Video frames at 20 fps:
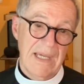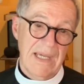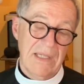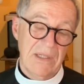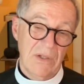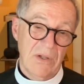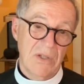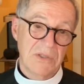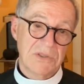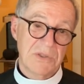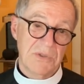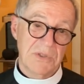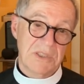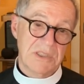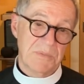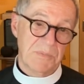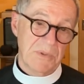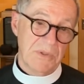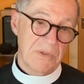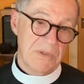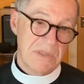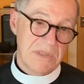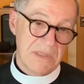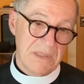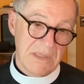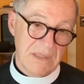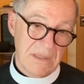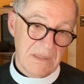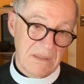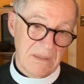and also
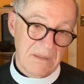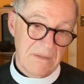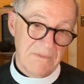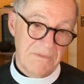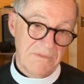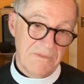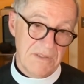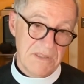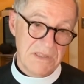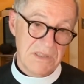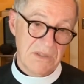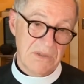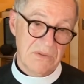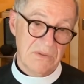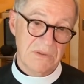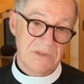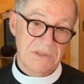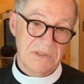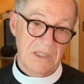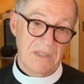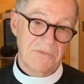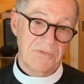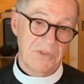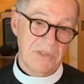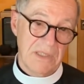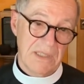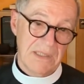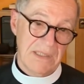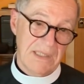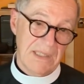experiencing the physical
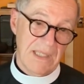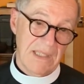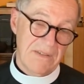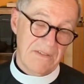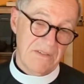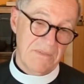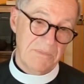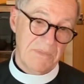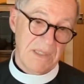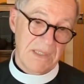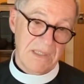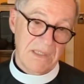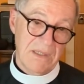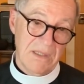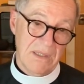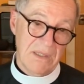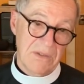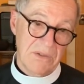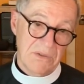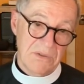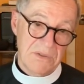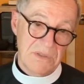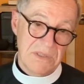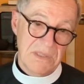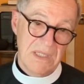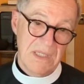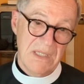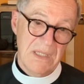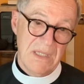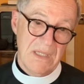suffering and death of many
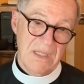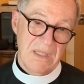others